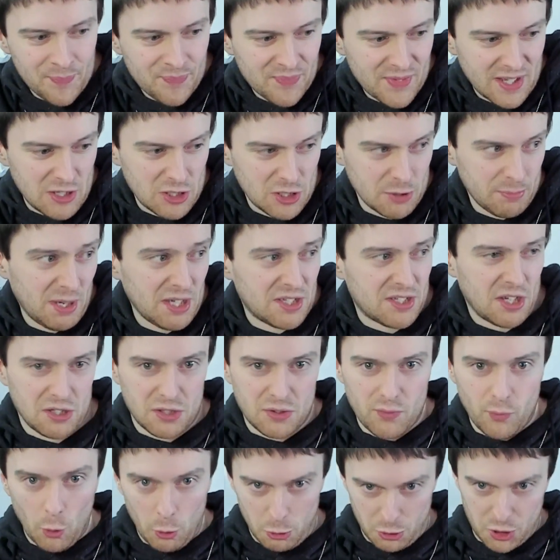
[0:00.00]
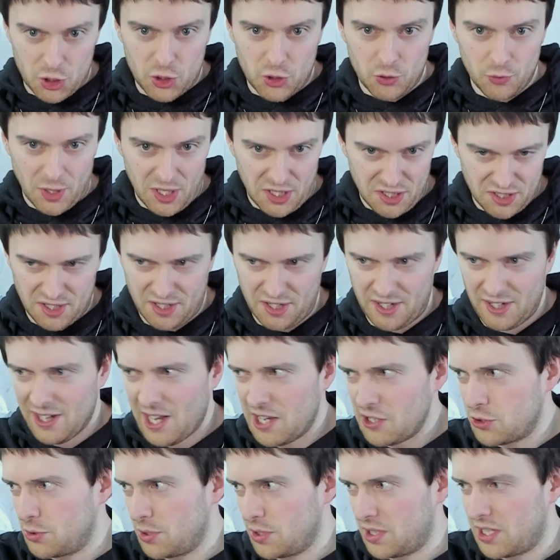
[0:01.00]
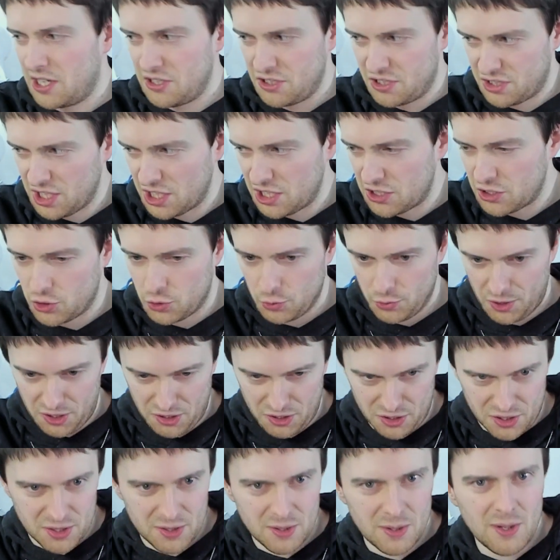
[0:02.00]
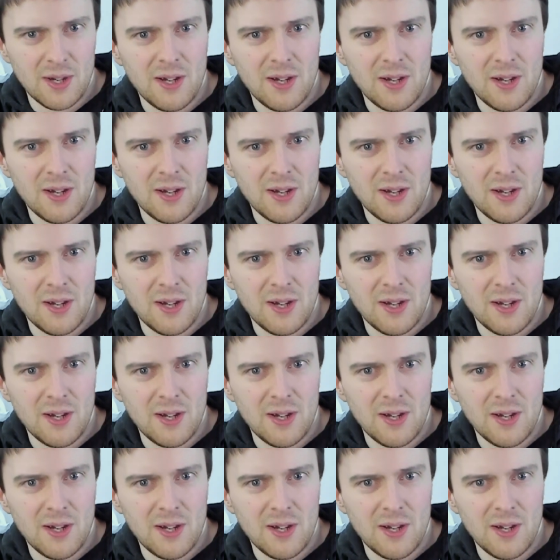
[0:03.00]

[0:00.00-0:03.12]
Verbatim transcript: Because the bass has four strings, and the electric has six strings.